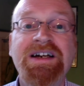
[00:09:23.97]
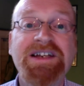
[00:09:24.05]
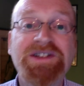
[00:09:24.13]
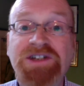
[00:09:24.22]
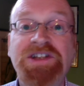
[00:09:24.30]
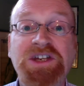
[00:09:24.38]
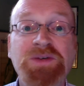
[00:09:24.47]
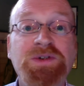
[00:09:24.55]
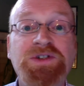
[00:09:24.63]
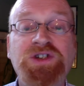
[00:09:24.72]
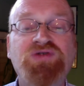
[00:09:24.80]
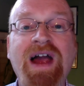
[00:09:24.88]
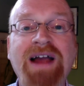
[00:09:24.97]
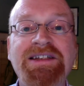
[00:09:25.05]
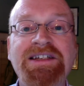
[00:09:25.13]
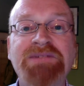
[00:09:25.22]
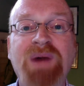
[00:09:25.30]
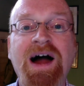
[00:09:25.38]
It's just that you were
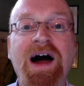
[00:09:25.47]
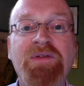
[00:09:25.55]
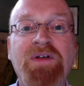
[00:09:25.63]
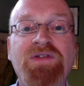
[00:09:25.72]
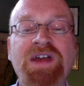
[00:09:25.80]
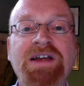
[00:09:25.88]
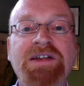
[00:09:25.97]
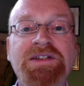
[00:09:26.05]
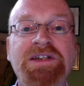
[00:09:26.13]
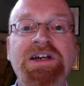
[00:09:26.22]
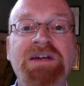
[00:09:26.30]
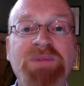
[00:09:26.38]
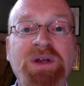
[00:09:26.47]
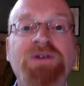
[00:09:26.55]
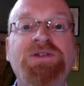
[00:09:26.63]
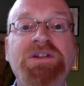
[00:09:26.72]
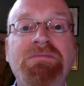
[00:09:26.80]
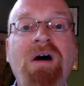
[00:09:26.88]
distracted by other things
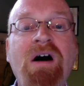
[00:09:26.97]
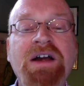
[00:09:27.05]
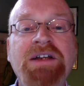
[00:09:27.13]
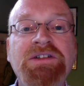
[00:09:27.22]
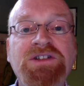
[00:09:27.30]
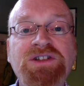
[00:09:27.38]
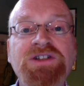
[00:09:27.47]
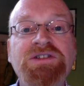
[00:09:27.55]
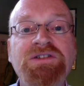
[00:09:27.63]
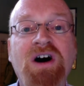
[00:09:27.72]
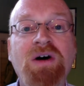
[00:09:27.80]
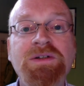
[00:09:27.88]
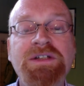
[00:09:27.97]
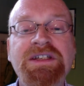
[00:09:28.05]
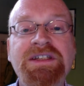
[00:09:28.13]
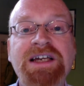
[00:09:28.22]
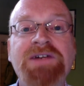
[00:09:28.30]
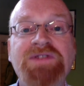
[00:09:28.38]
because the mind couldn't hold
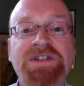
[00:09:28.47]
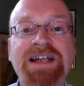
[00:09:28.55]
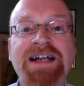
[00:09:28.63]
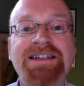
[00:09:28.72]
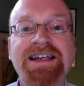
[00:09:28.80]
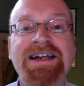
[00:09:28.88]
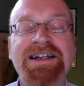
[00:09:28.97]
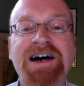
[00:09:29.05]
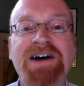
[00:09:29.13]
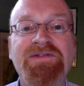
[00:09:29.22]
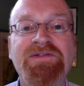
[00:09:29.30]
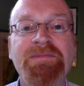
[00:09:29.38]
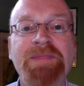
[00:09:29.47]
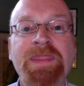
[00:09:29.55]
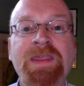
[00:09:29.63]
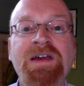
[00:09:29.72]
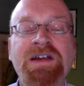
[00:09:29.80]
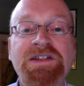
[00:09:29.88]
itself steady enough.
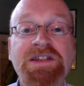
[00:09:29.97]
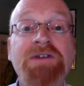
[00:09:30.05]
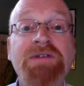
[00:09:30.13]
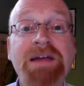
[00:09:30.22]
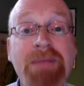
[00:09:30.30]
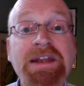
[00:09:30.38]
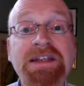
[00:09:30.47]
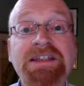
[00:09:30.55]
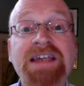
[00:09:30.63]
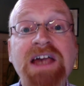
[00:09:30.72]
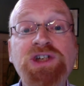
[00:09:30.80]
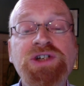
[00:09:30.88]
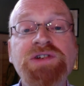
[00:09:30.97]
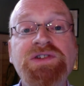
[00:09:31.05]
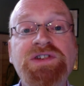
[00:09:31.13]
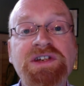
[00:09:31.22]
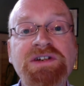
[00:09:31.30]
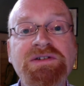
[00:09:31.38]
So in meditation
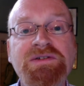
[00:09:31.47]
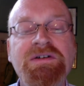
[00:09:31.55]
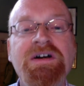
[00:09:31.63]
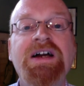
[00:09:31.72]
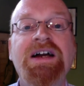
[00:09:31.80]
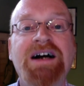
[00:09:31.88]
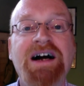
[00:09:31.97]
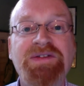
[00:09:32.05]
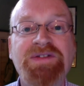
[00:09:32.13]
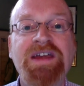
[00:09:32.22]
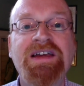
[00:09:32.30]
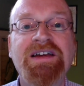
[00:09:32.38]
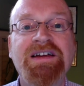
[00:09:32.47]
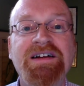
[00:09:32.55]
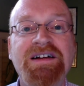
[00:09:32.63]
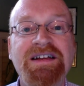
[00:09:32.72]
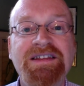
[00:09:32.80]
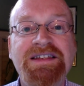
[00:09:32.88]
too, I think
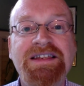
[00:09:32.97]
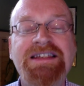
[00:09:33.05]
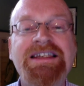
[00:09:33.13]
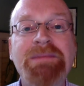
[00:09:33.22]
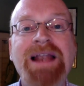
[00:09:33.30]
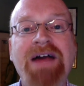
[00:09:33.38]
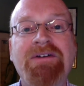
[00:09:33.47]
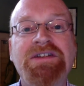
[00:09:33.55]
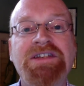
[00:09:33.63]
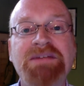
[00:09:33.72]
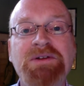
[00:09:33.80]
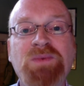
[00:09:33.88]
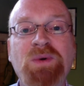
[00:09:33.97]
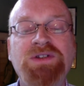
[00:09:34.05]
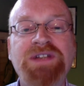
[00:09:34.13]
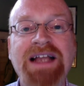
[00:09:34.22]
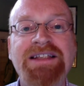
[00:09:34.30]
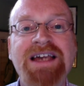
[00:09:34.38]
there's a similarity with what
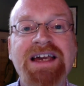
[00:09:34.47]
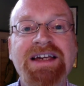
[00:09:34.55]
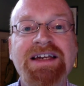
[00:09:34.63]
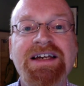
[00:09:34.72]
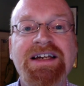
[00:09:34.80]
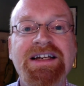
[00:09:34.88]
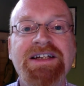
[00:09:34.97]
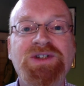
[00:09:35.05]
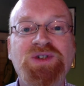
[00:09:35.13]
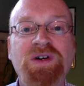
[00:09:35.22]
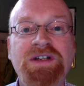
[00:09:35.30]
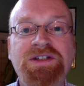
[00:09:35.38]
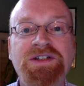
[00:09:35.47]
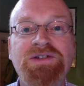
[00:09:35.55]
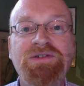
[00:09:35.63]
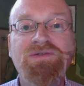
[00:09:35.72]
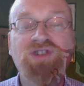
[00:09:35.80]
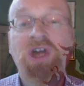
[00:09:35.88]
Dante is trying
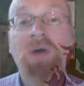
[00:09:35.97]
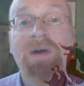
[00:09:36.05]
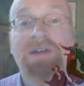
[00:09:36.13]
to show